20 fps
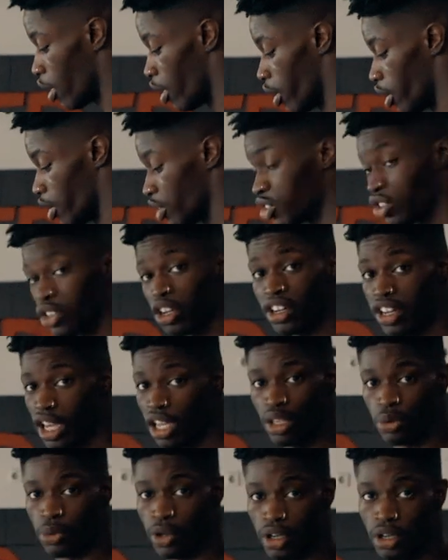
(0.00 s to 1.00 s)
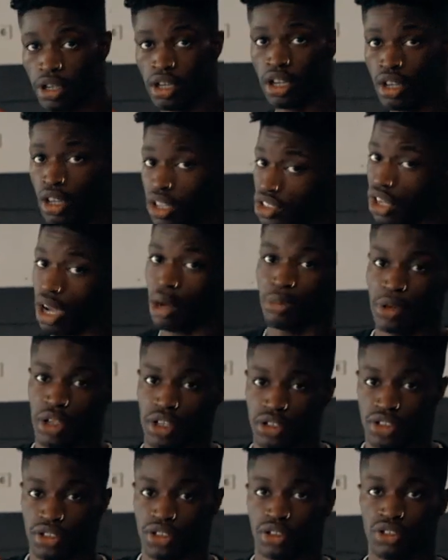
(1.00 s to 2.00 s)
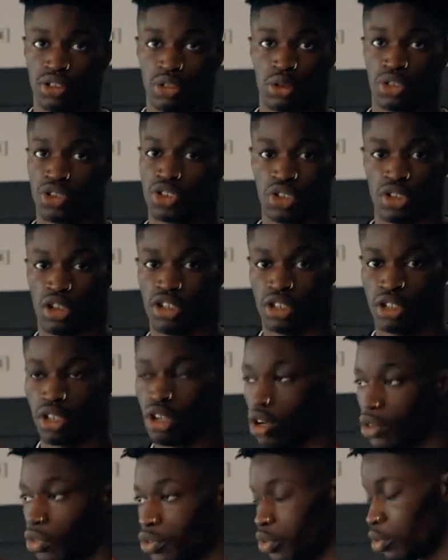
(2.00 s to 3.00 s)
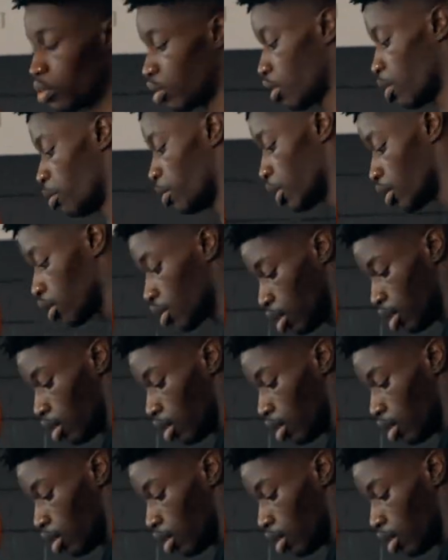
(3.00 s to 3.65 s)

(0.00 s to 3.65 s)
Uh, it's done anywhere. Top rocks. You can start it off. You can come in